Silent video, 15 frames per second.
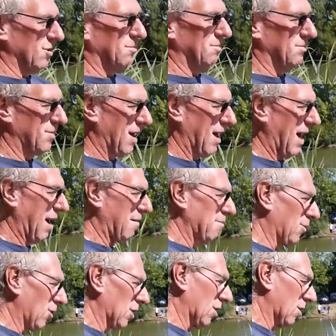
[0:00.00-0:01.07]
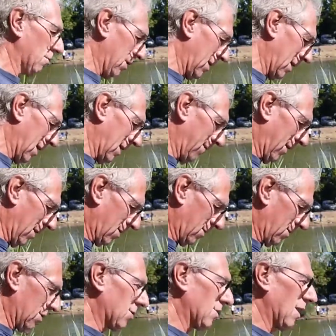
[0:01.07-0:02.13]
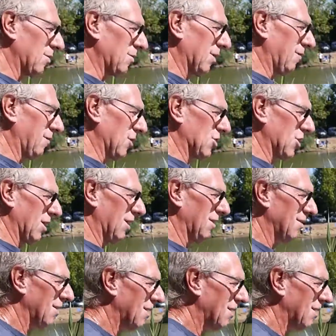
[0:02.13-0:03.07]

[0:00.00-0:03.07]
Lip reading: some hemp, or it can be anything because there's so many fish here.